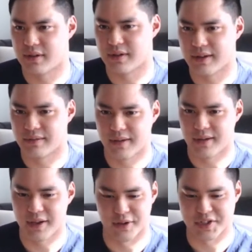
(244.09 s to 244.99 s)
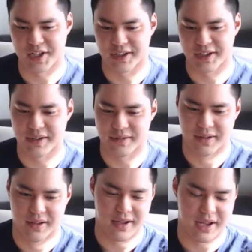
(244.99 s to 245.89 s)
Yeah. And honestly,
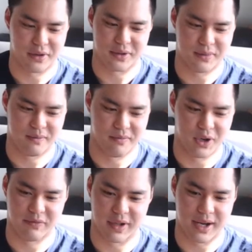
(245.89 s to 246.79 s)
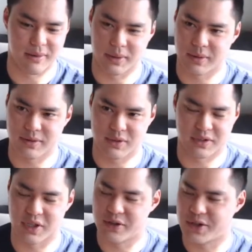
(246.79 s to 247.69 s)
I don't know if I'd ever be able to do
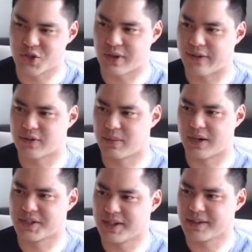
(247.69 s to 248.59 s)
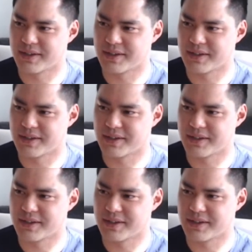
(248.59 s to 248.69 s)
another industry after biotech.